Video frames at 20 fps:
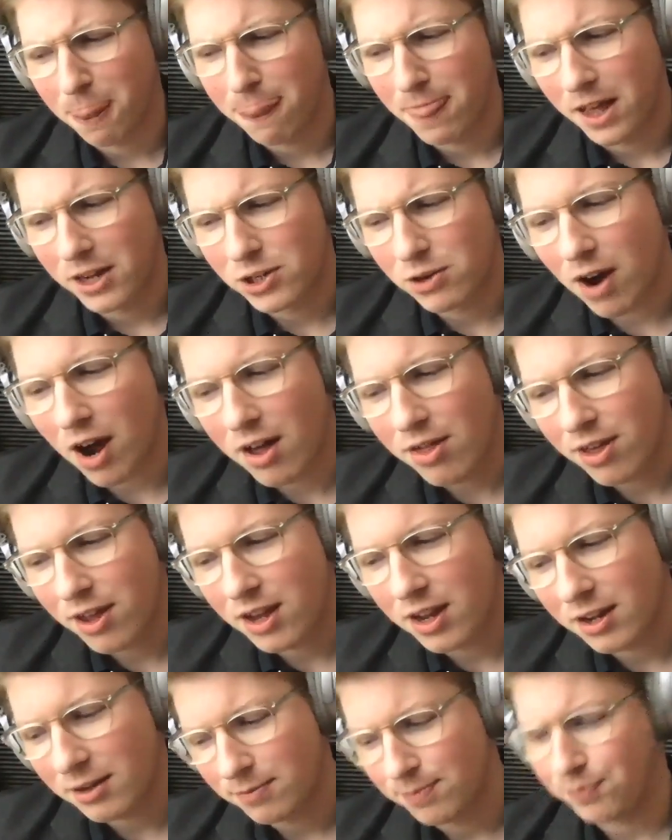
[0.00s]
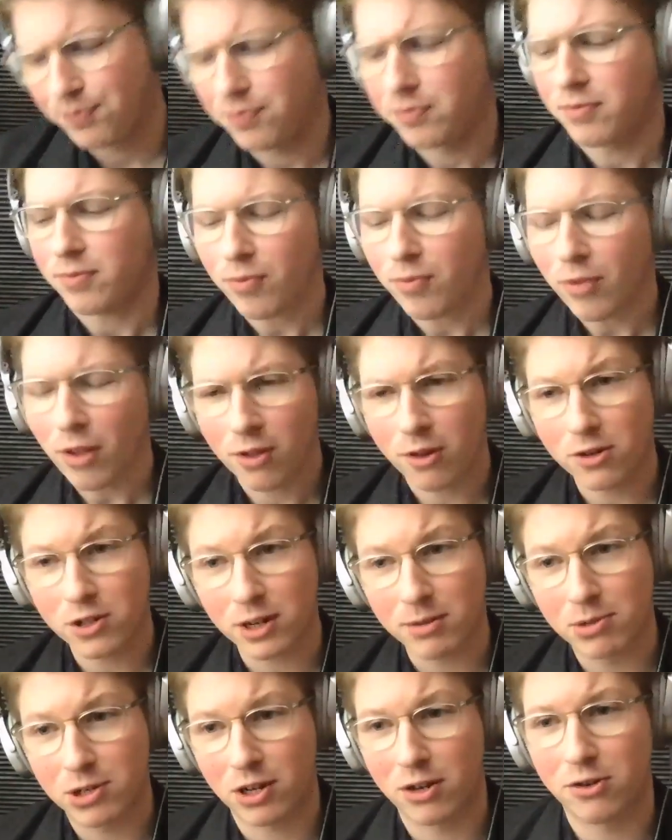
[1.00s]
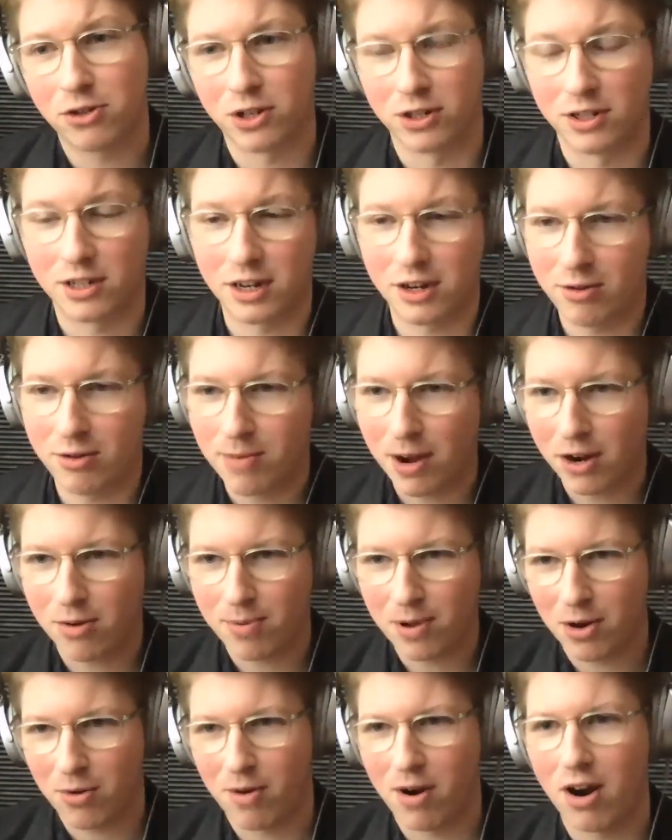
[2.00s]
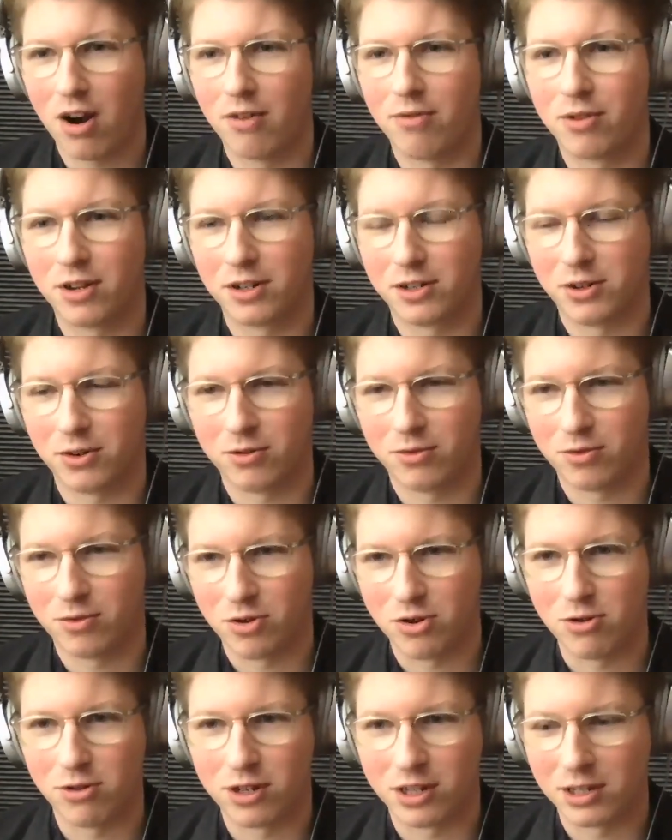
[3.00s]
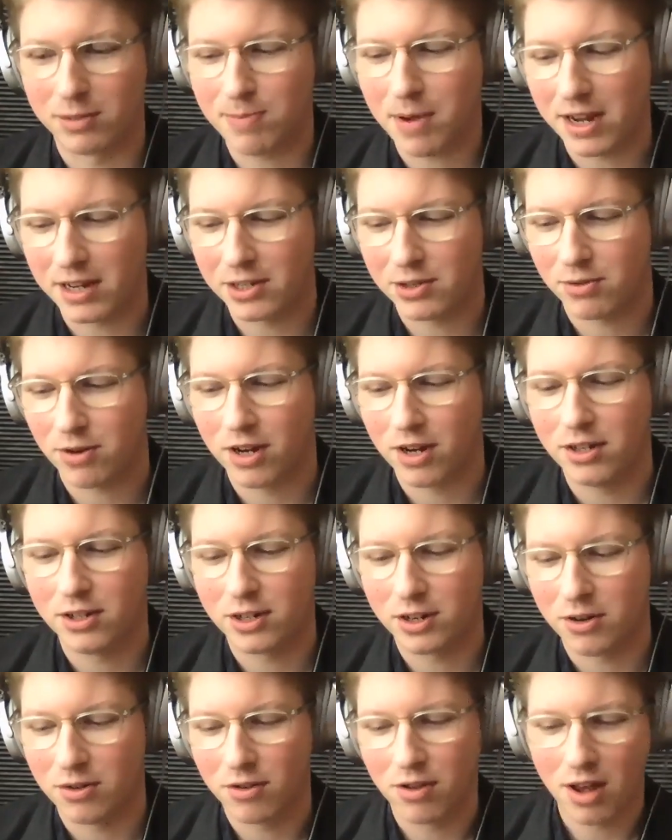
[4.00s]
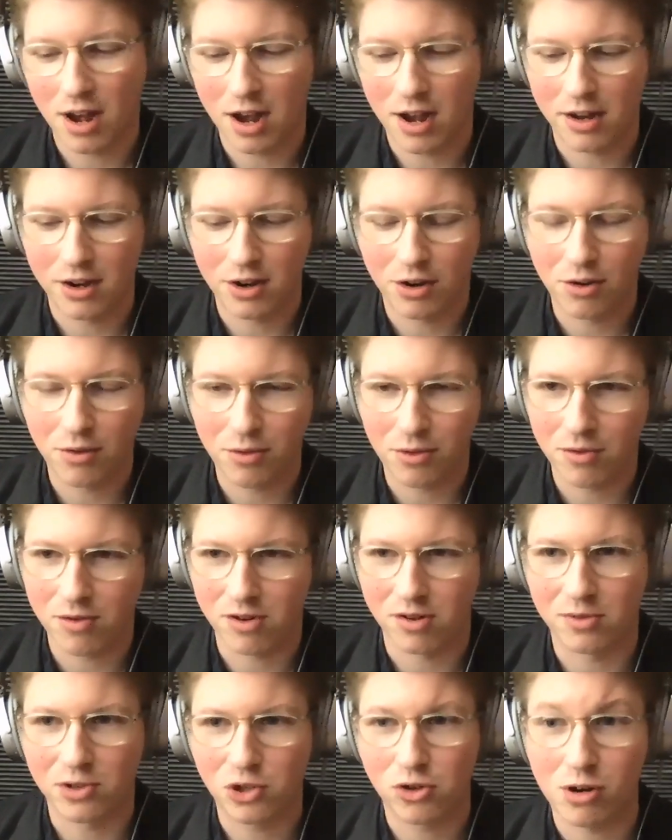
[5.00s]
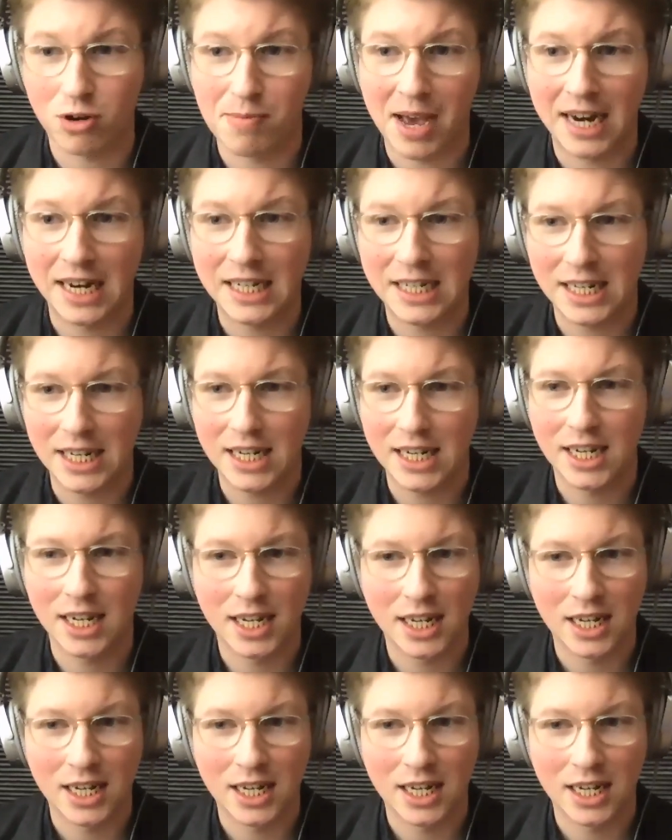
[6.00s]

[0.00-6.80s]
So I think there are some solutions that you might not be aware of because you're new to the space, right? So I don't know if you've heard of Streamanity.